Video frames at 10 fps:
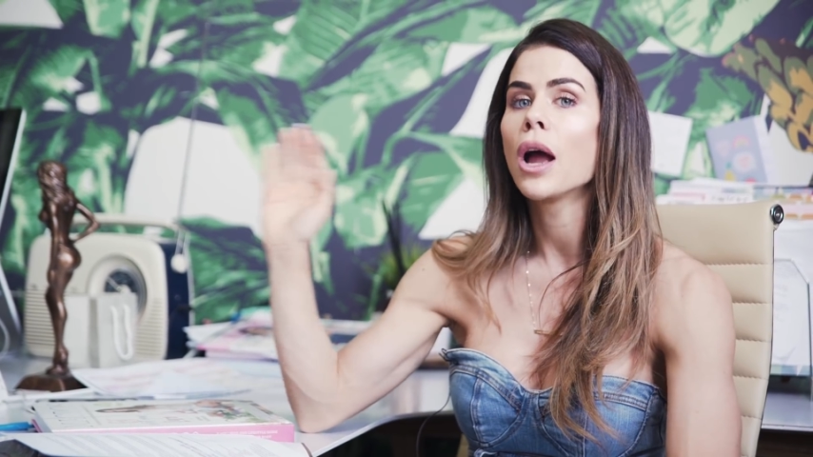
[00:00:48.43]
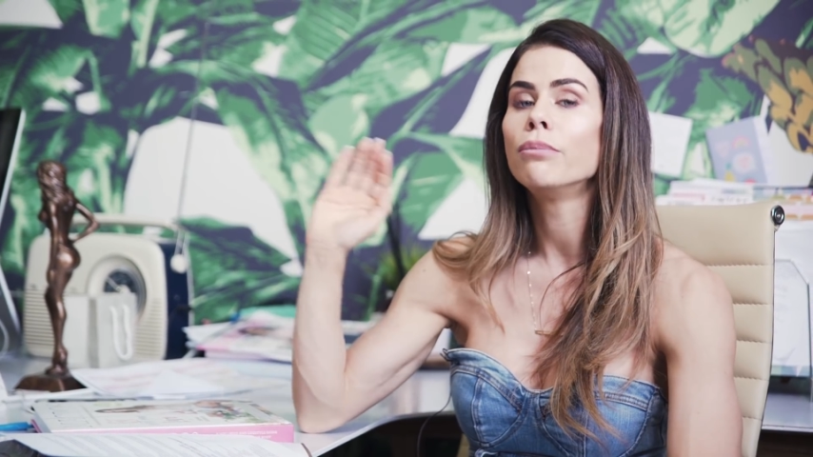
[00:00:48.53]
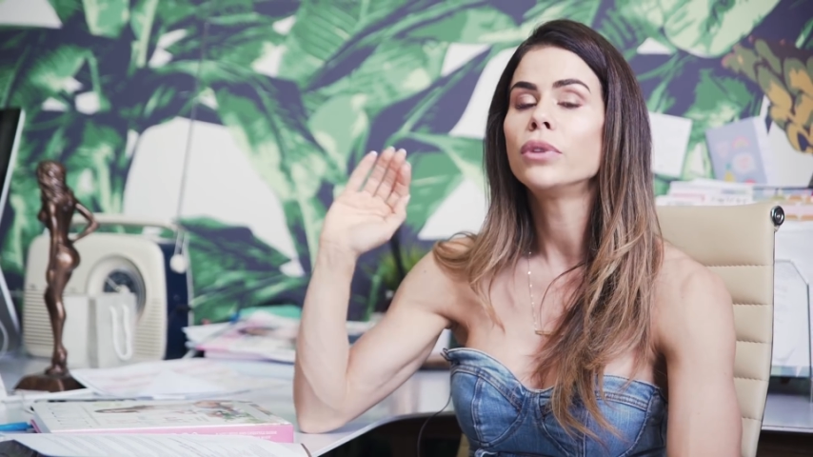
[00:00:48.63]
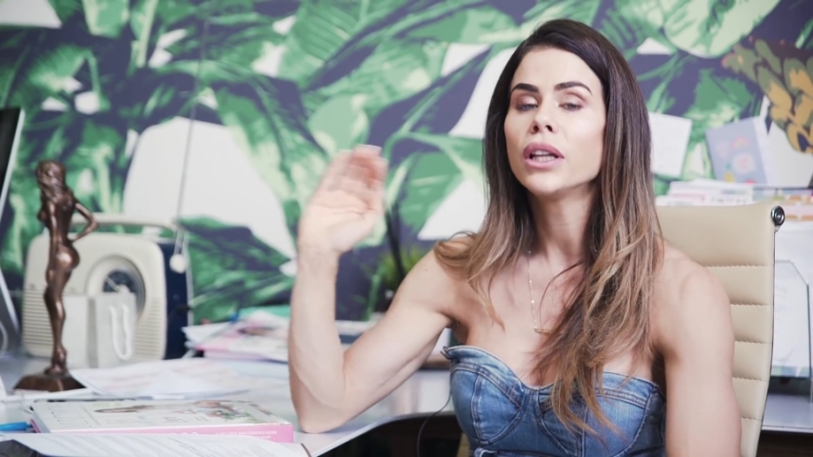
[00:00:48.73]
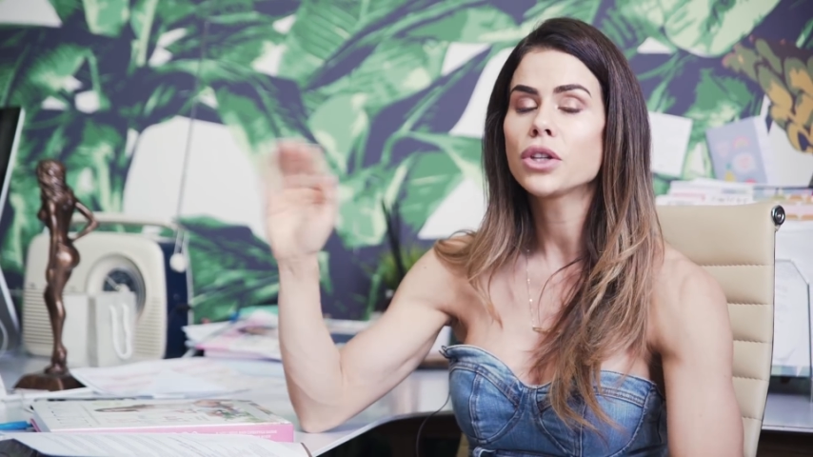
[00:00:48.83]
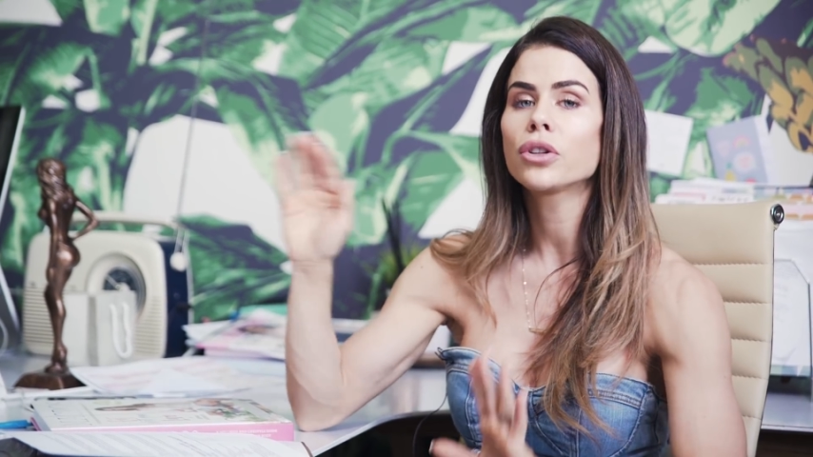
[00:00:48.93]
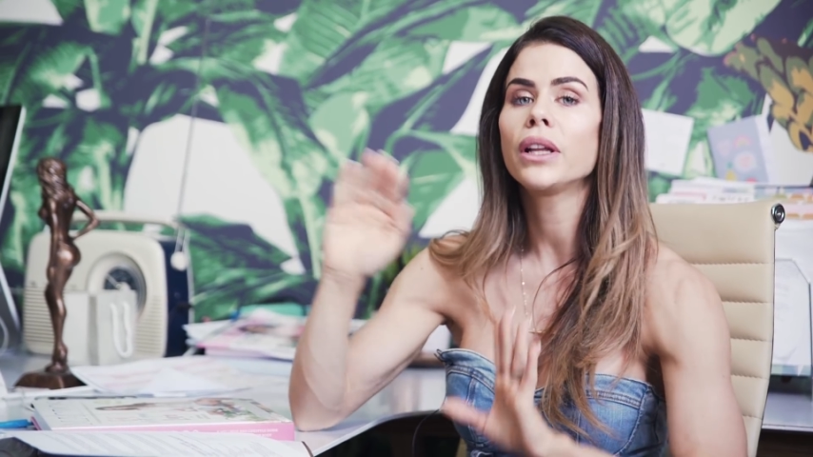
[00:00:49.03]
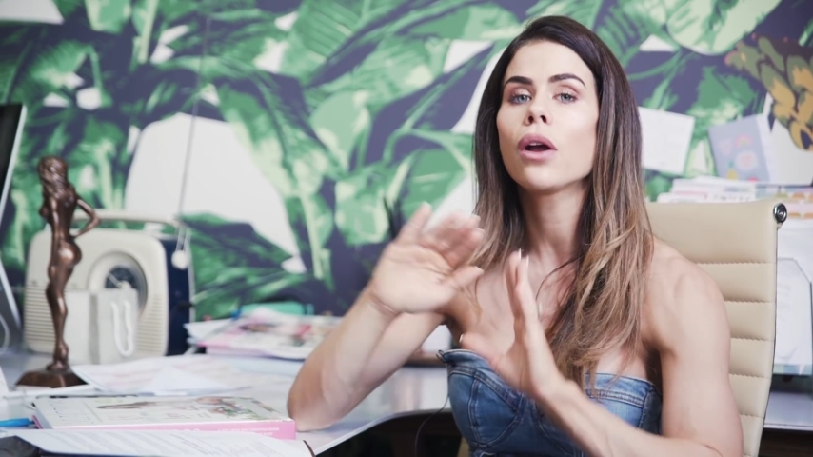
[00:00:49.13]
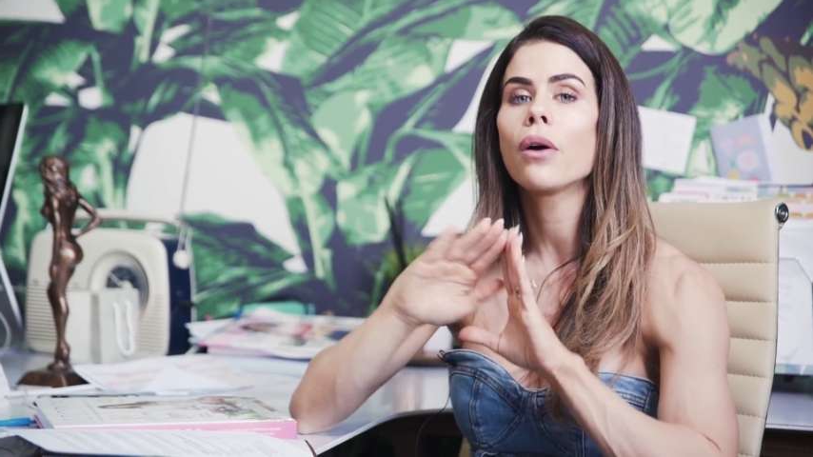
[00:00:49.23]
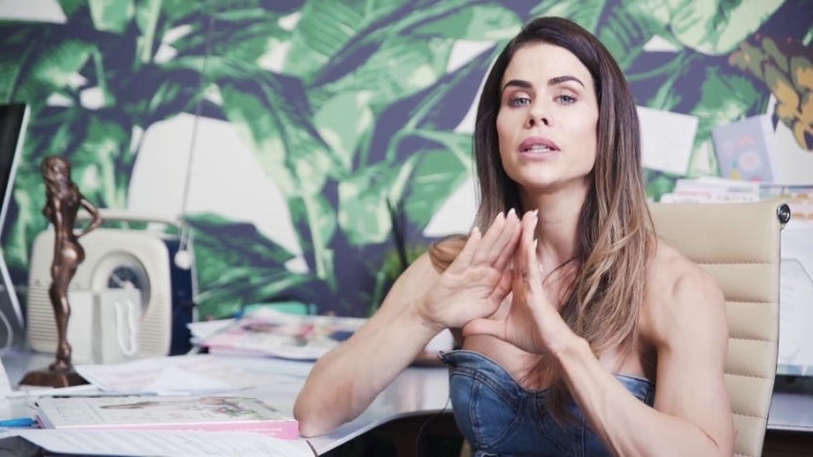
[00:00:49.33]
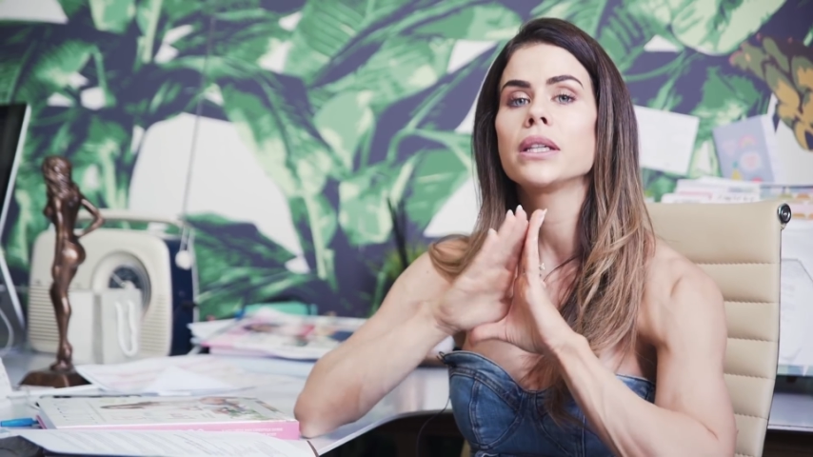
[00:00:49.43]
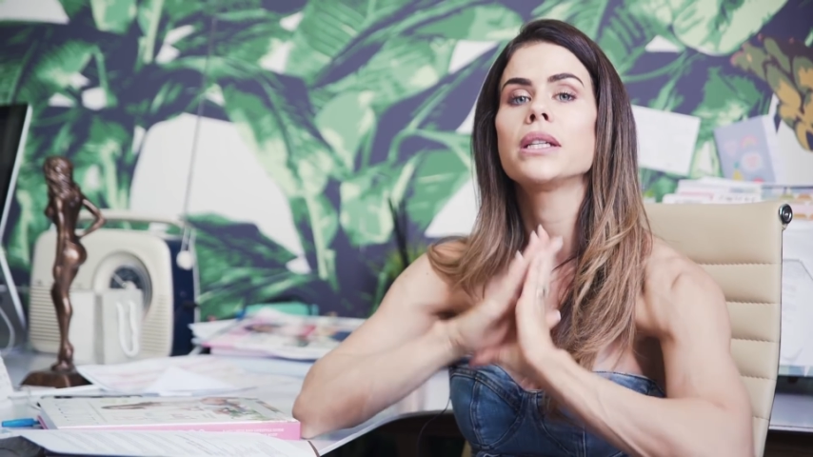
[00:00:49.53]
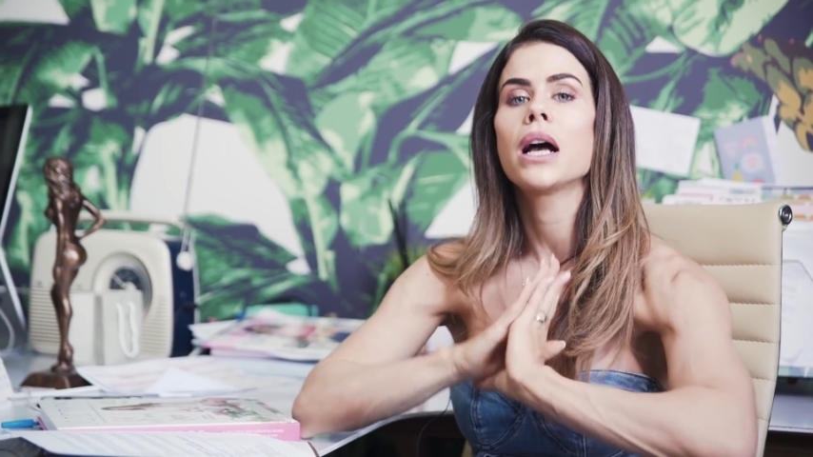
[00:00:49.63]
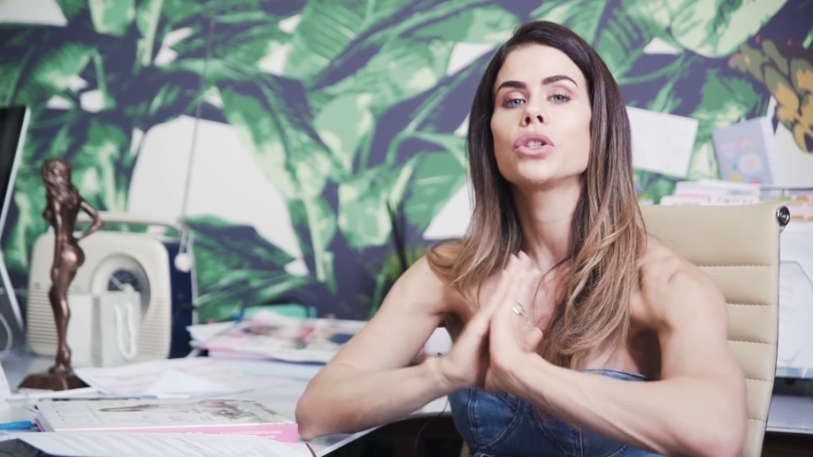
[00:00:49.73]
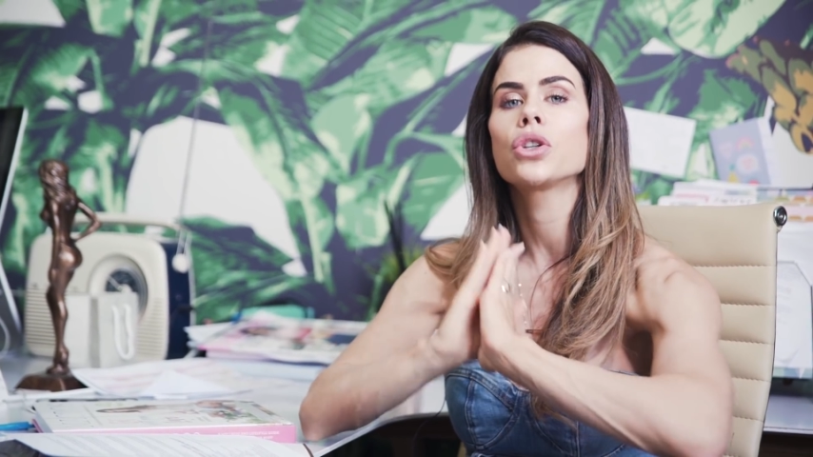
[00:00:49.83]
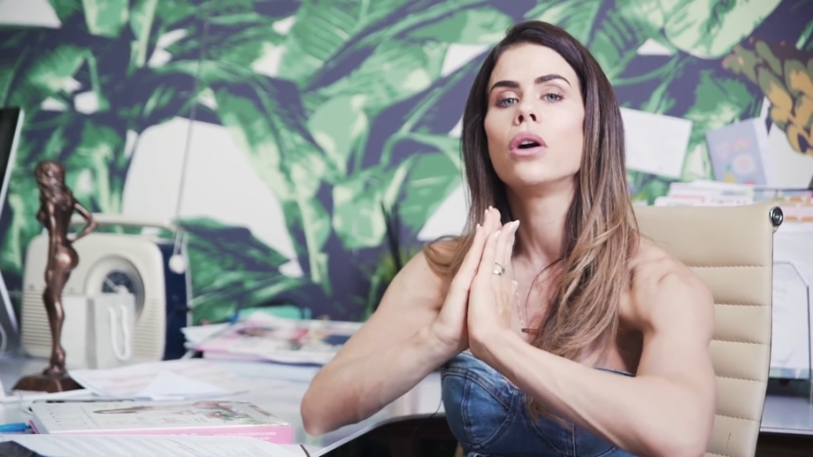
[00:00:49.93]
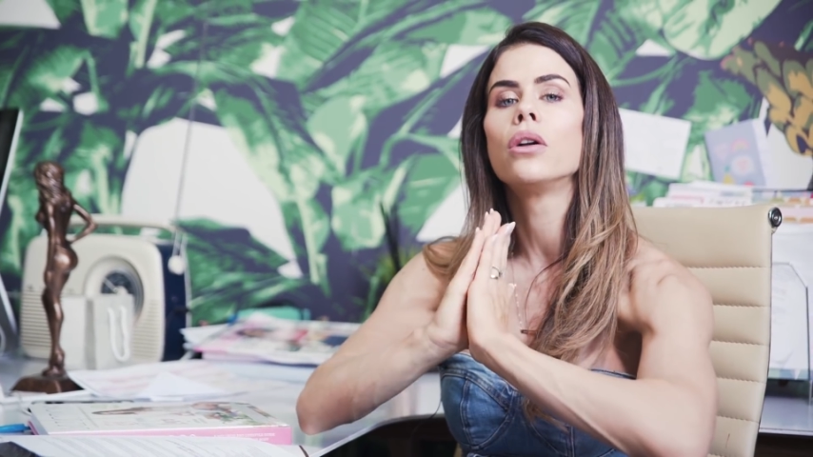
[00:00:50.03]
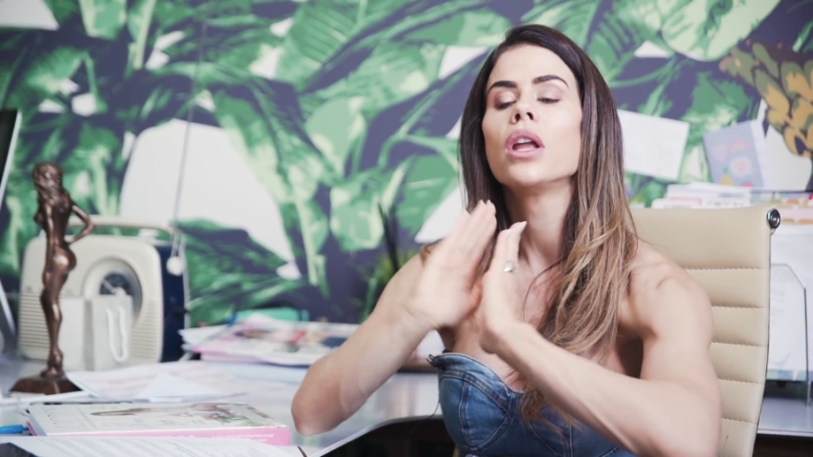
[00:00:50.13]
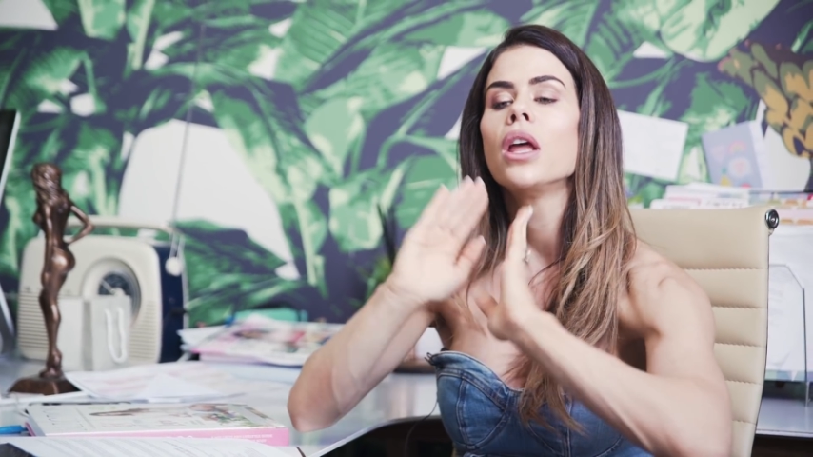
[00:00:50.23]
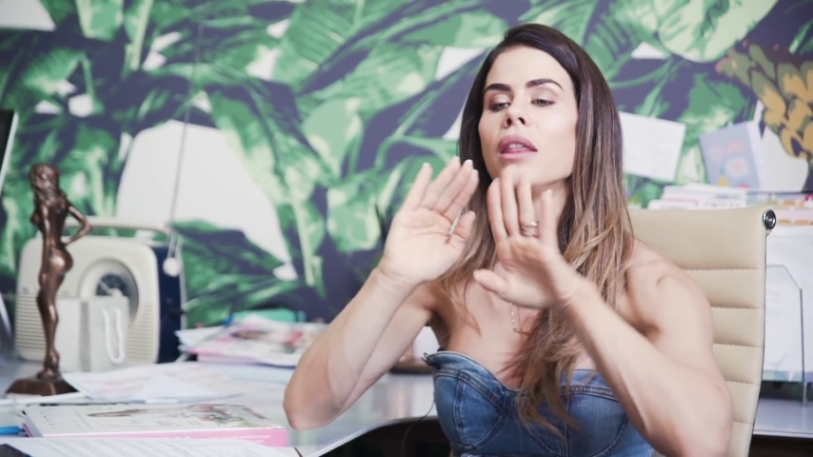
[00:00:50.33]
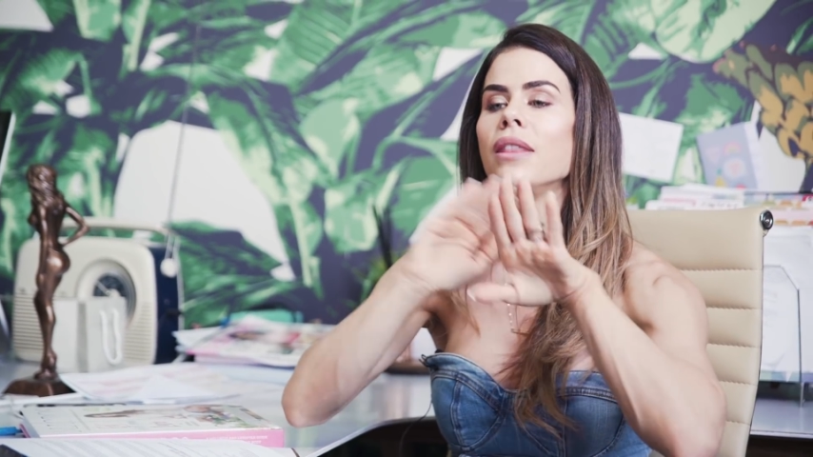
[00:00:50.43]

I'm literally going to touch on